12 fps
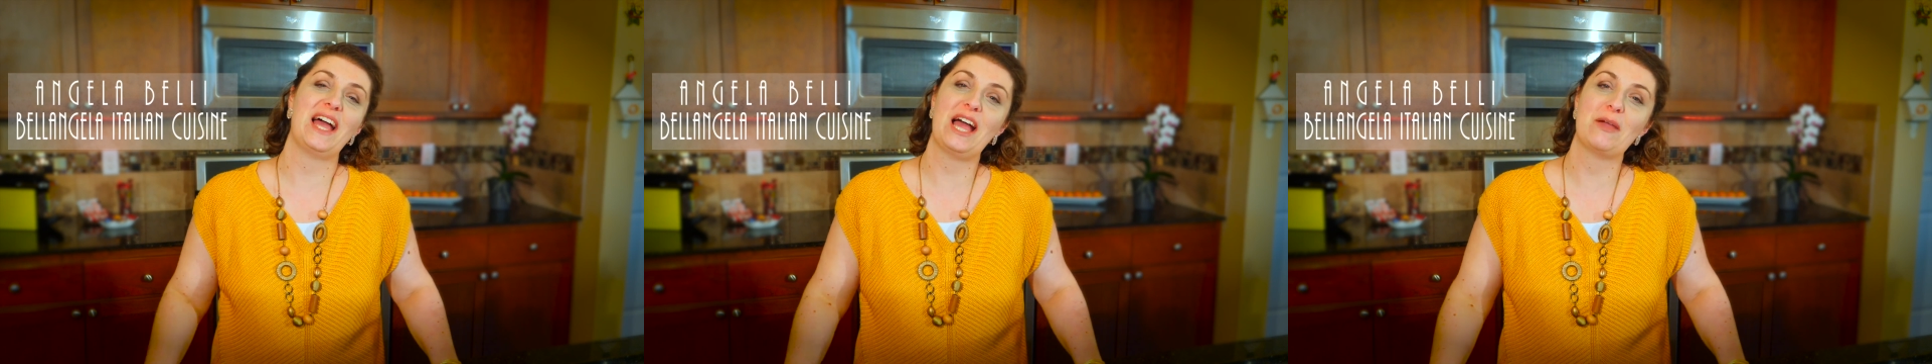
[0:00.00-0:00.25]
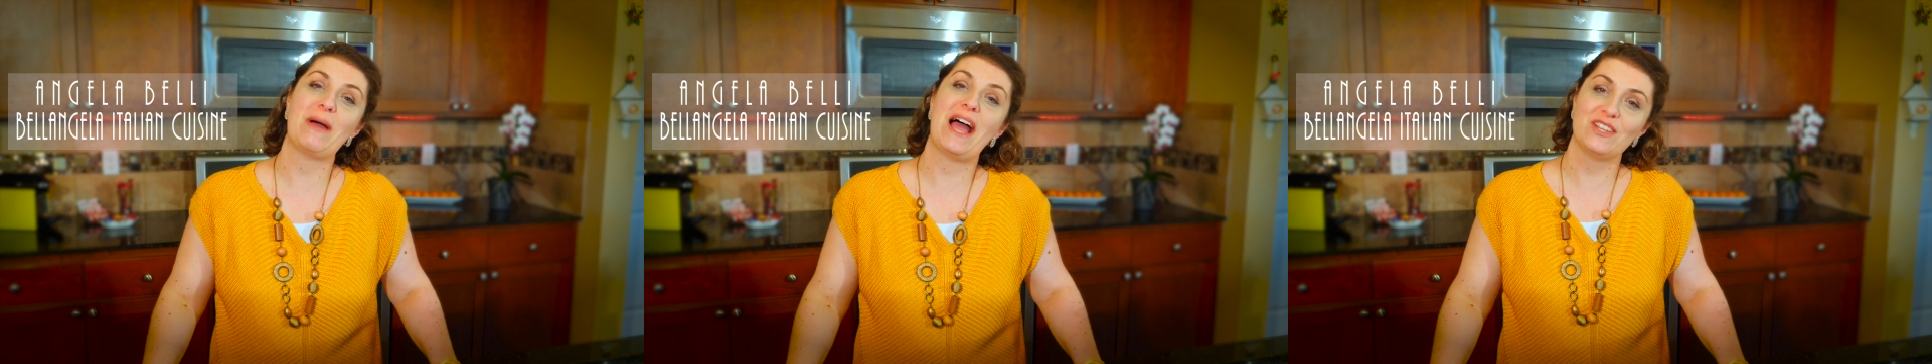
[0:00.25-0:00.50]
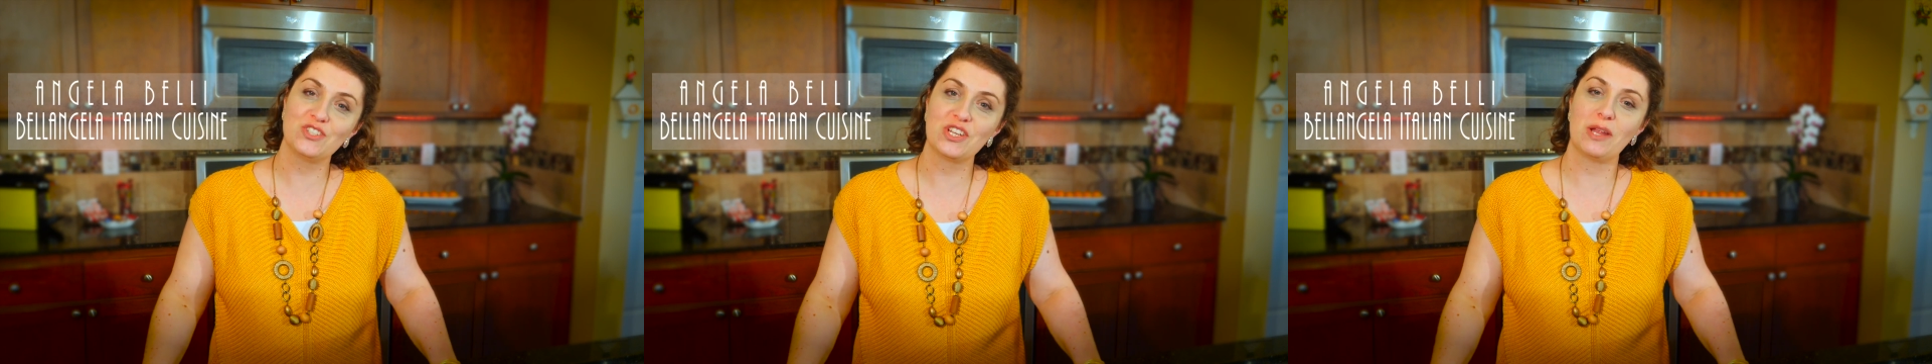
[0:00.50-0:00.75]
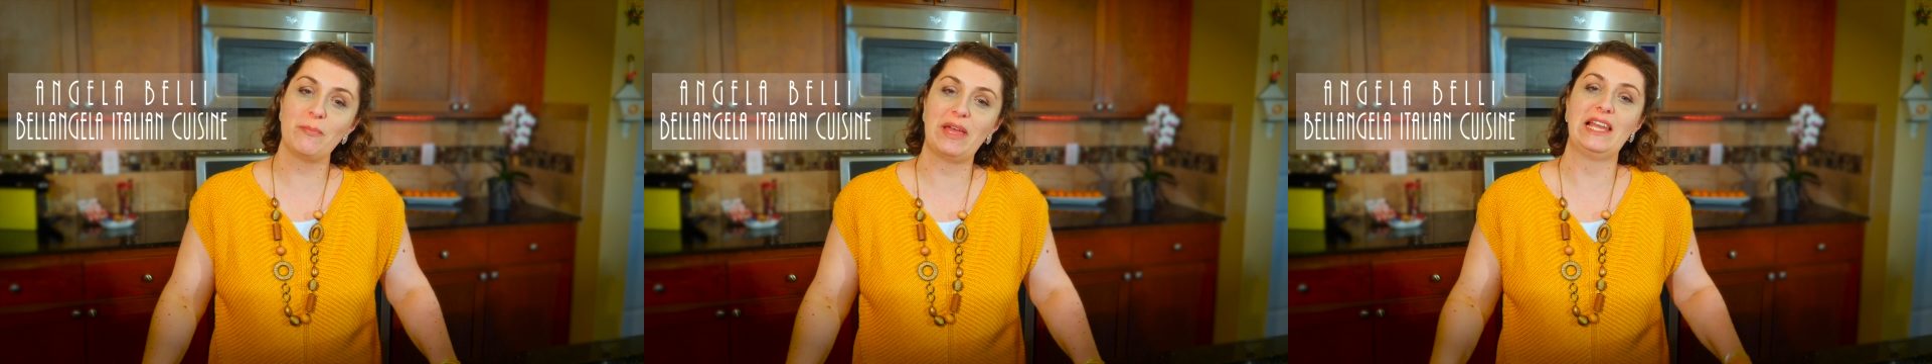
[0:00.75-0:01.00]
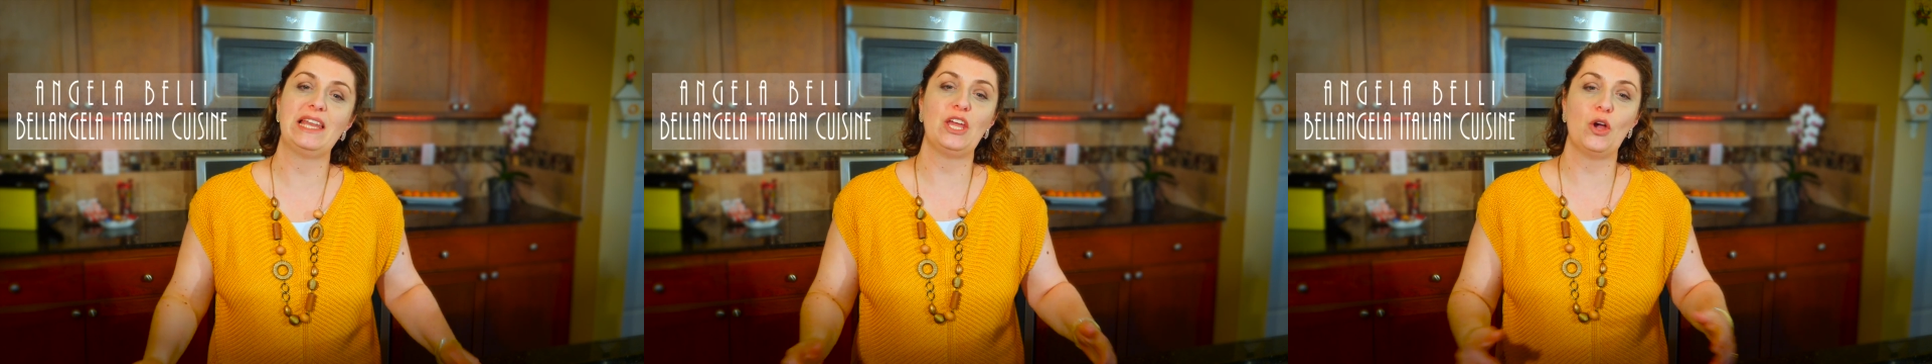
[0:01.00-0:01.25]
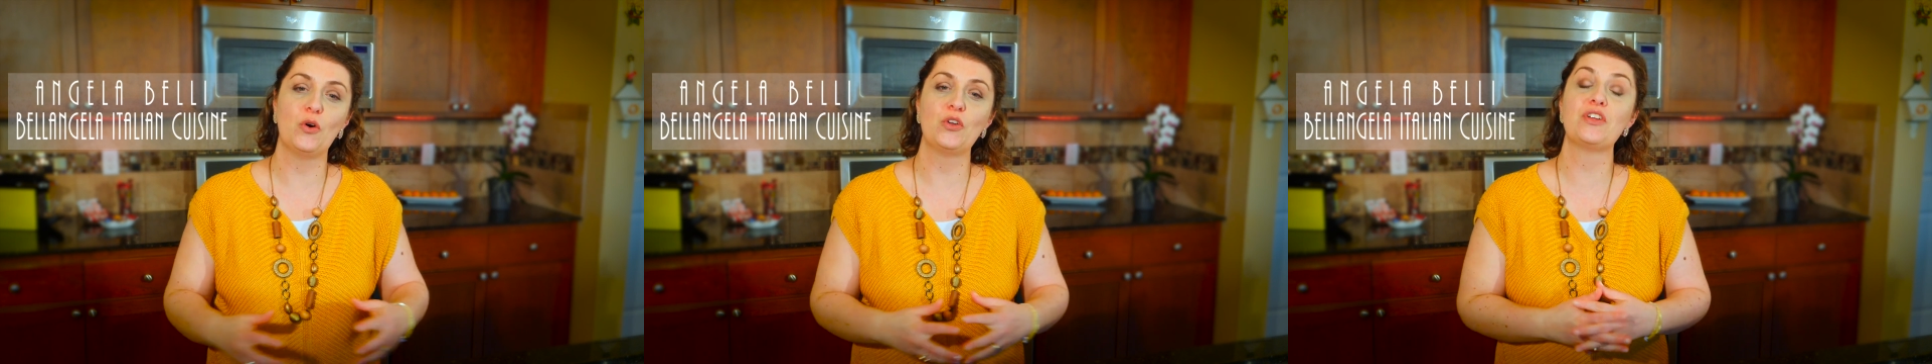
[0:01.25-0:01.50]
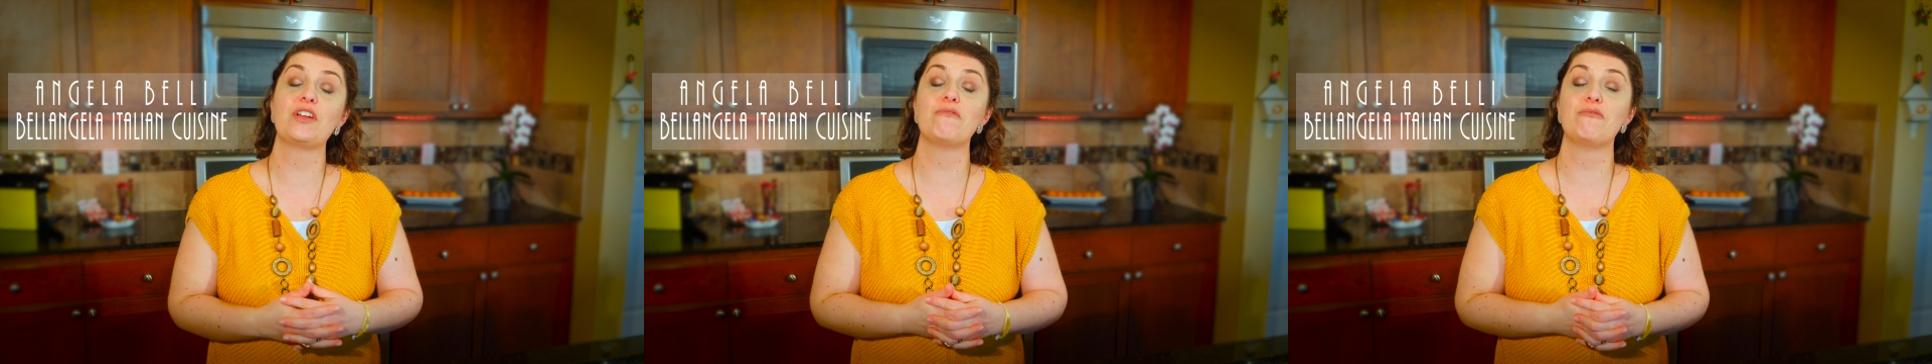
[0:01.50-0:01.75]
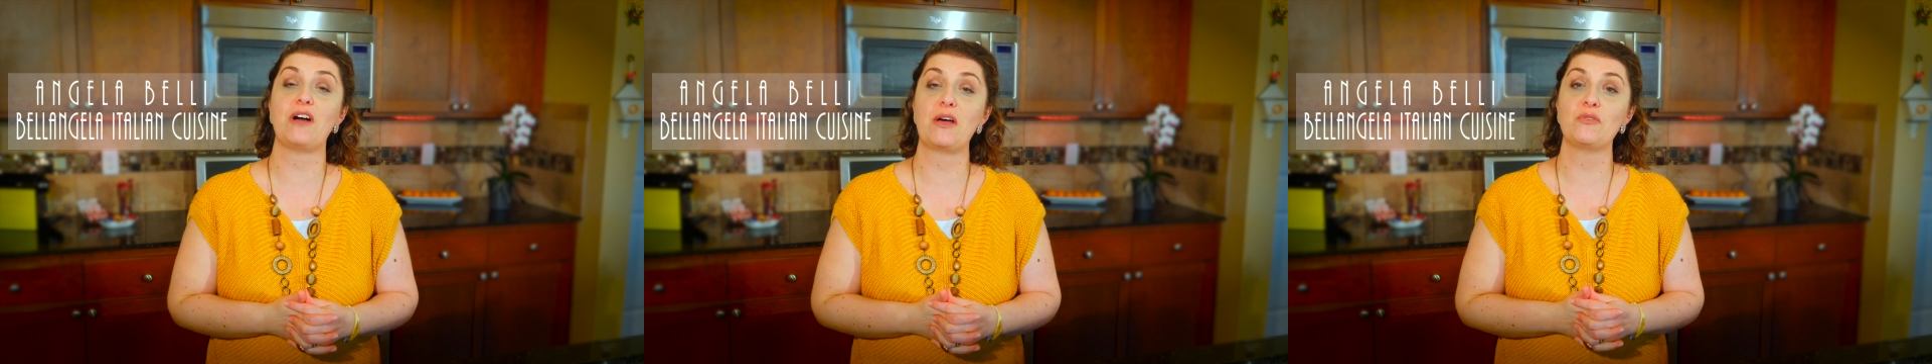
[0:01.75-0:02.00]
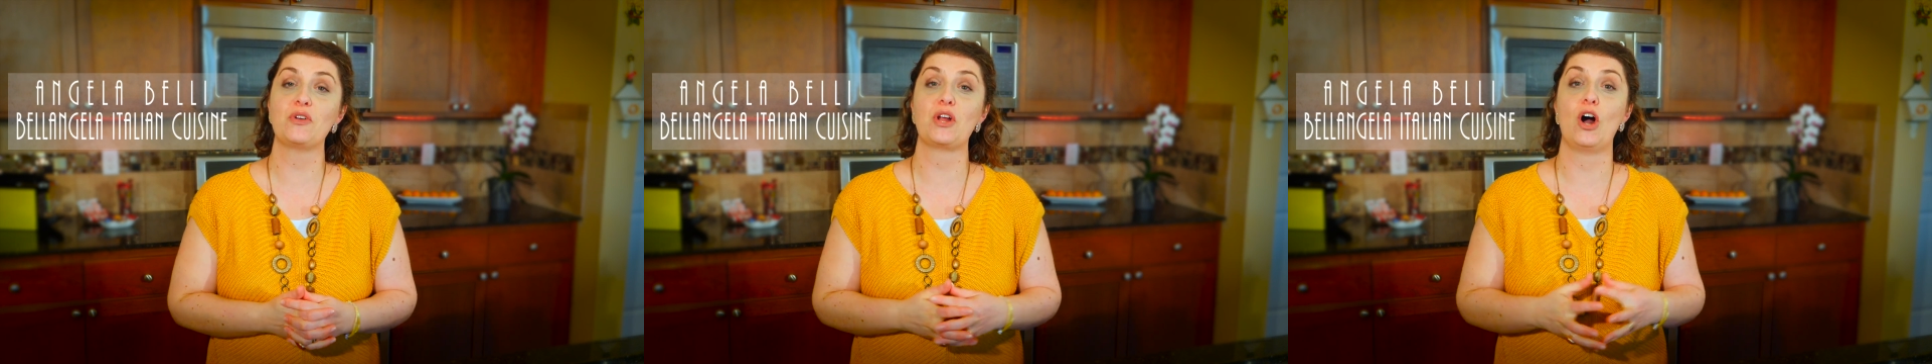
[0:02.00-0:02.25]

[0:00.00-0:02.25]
I'm Angela Belli, owner and founder